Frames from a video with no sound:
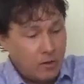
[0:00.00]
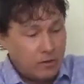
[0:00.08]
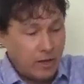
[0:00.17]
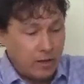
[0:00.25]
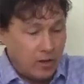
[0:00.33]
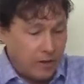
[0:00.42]

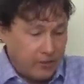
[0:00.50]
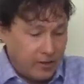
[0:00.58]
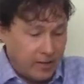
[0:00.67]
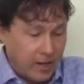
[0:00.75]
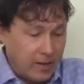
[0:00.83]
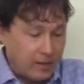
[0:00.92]
taking off
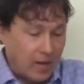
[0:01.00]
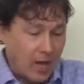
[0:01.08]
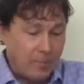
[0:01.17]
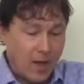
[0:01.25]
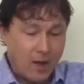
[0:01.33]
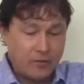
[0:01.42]
this end
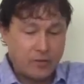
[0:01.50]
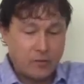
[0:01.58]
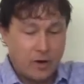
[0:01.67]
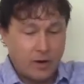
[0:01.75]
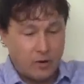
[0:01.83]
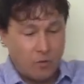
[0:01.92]
cap housing,
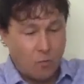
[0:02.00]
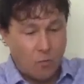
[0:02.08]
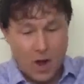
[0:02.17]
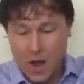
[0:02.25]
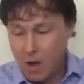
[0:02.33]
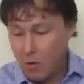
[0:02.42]
right?
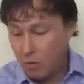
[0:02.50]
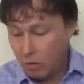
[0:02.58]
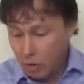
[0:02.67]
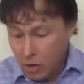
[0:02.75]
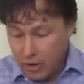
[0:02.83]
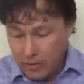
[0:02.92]
Wow,
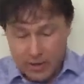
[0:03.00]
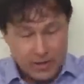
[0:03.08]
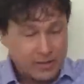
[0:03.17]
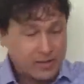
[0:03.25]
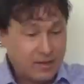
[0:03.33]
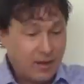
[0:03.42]
look at
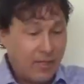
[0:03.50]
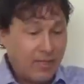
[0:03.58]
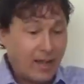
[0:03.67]
this.